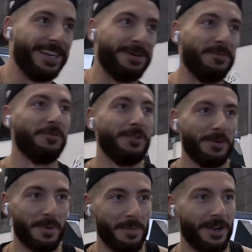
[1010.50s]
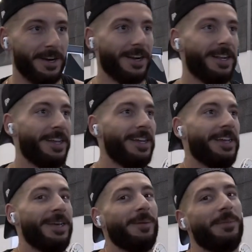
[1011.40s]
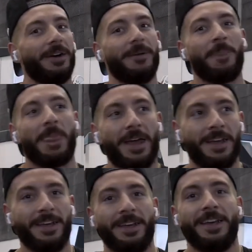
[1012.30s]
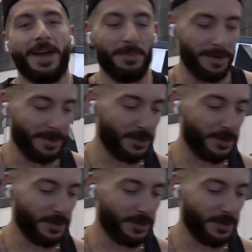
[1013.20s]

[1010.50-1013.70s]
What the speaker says: kind of move a little bit better. But that pretty